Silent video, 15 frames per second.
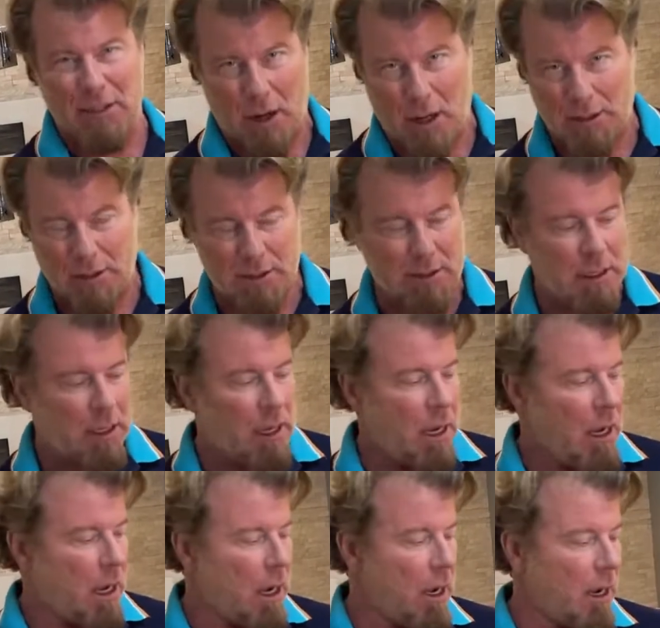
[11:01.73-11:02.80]
sauce.
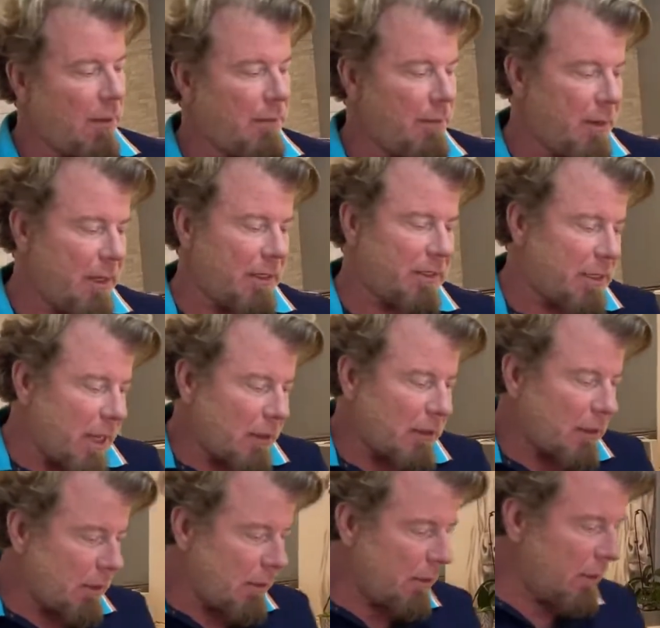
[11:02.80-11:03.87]
It's
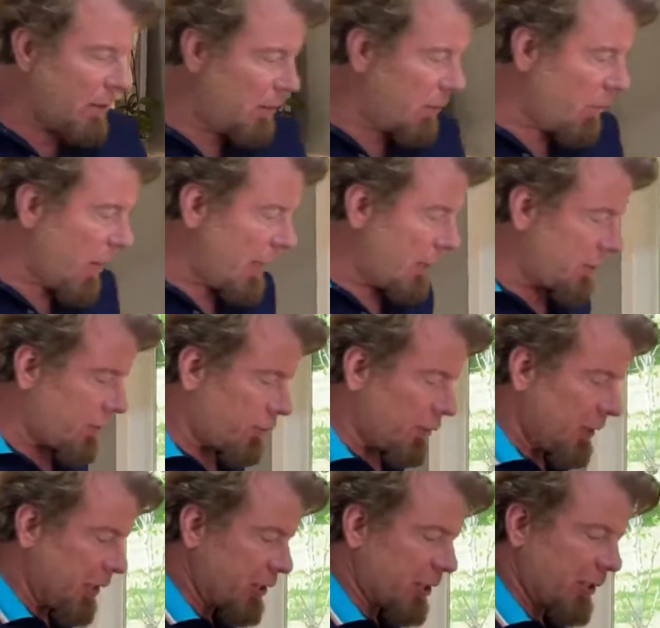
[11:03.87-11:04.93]
not the way to
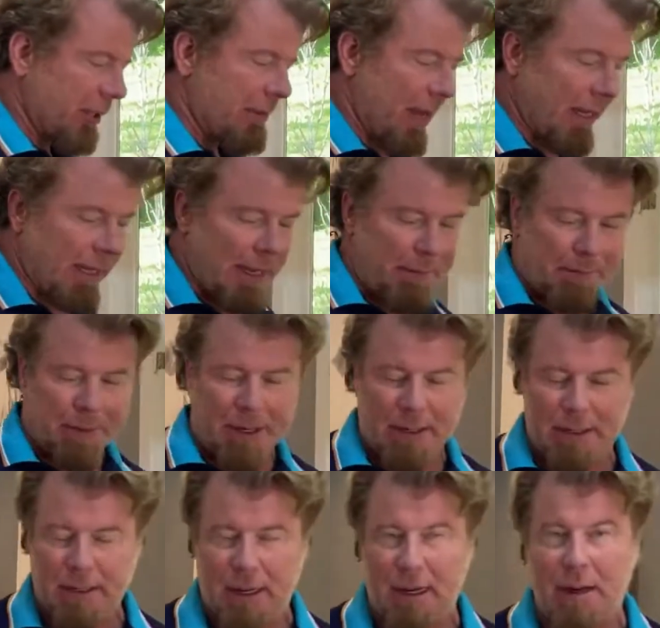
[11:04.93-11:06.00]
traditionally make it,
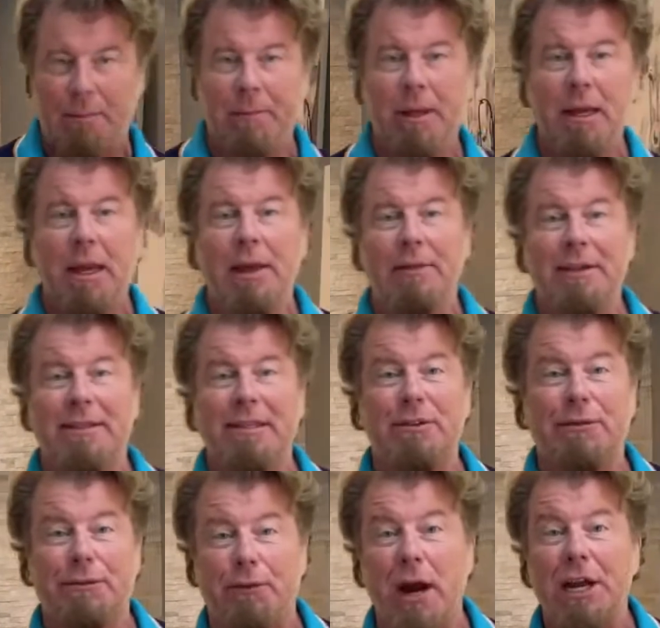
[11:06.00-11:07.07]
but this
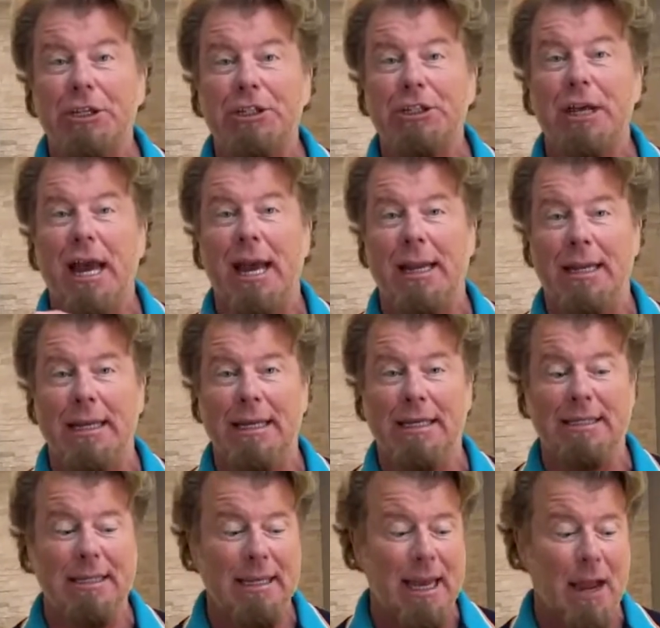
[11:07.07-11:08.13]
is fresh and
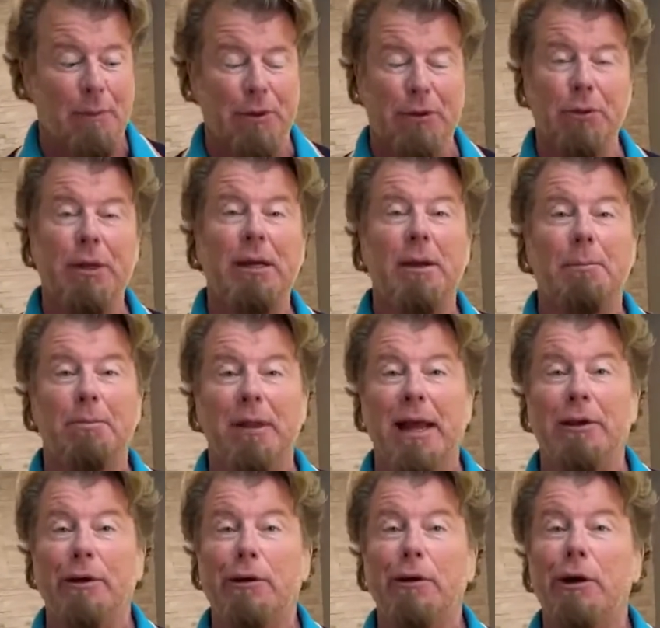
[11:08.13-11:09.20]
easy, and we do it in a
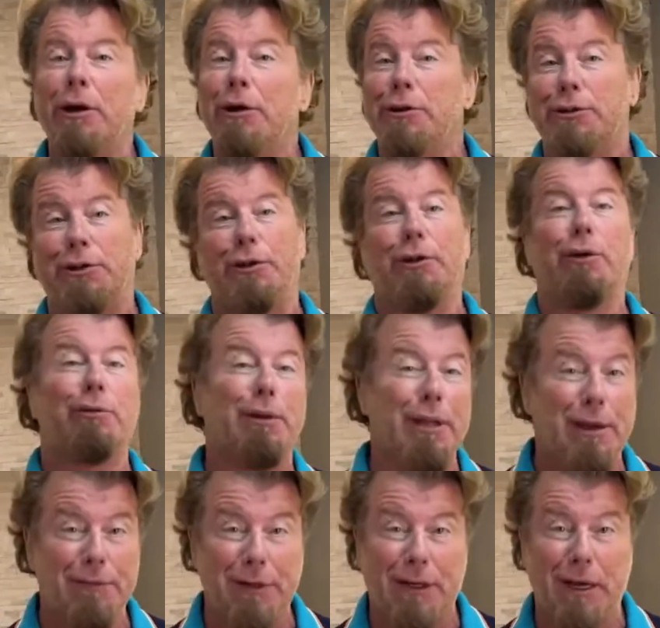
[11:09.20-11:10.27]
blender, so you don't
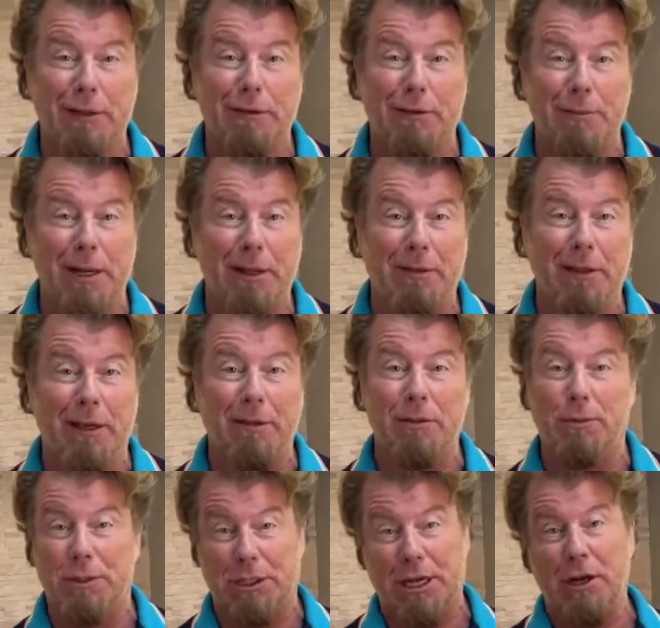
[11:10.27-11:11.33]
really have to cut too many
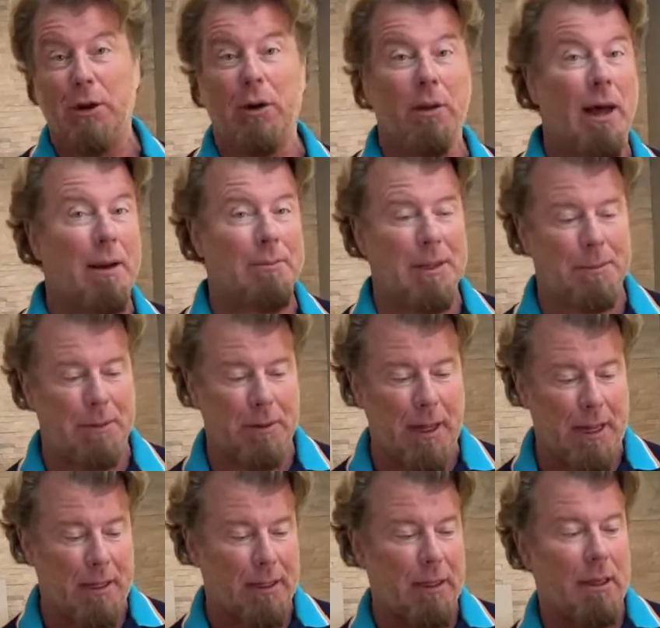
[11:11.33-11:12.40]
things, which I know a lot of people
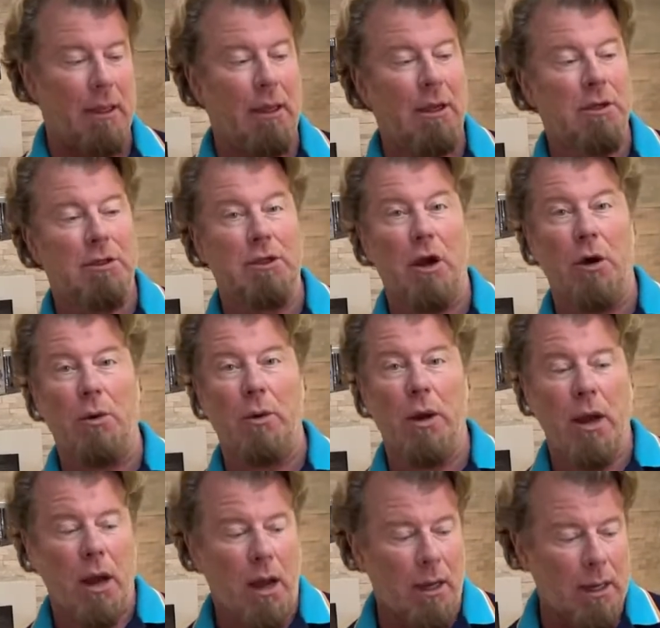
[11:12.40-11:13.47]
like. So
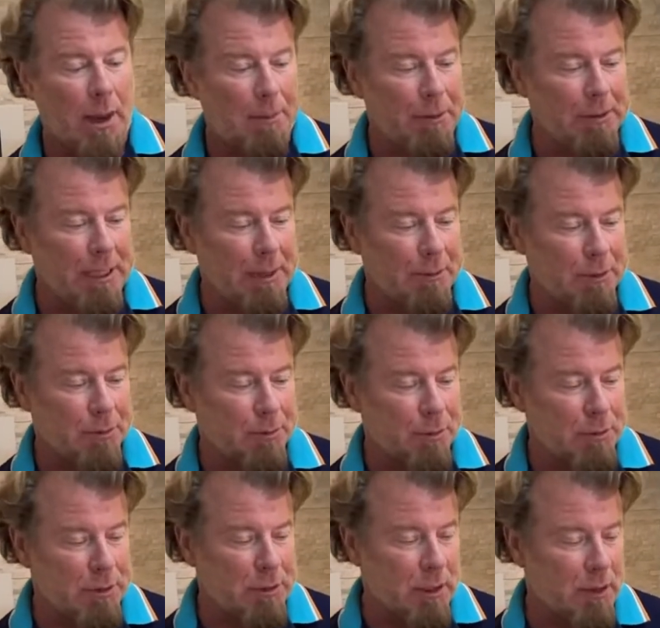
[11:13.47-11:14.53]
a couple of
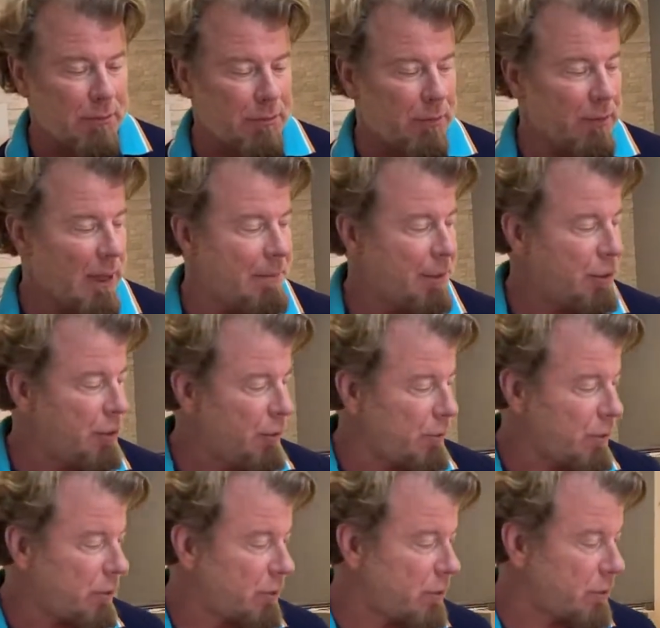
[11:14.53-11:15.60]
tablespoons of lemon
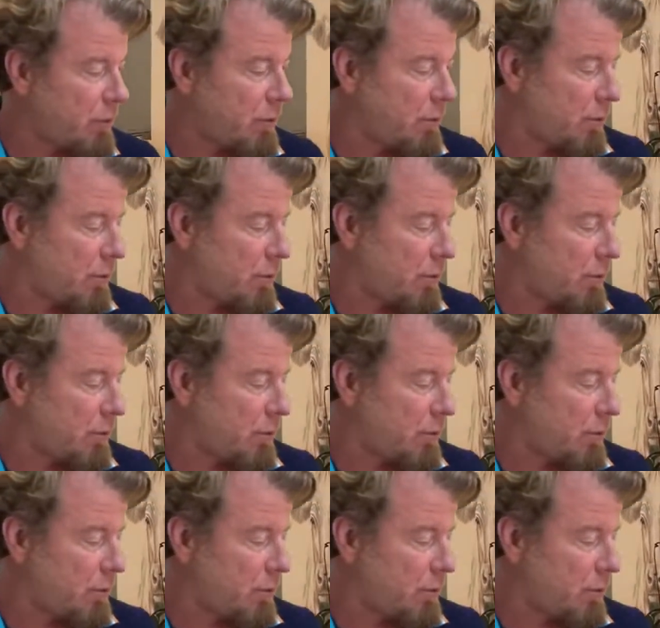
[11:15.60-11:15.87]
juice.